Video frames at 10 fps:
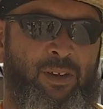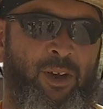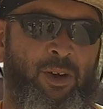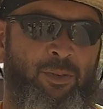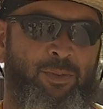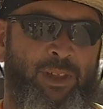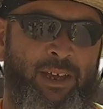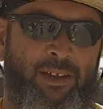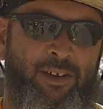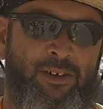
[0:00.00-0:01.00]
No,
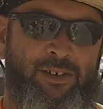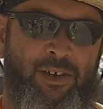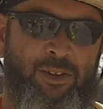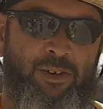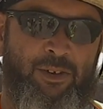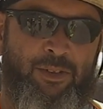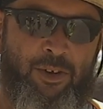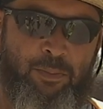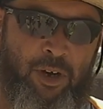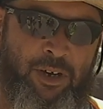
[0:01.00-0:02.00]
there's other
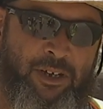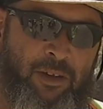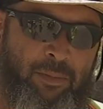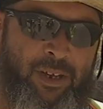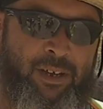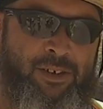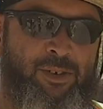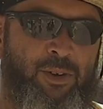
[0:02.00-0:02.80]
third-party companies,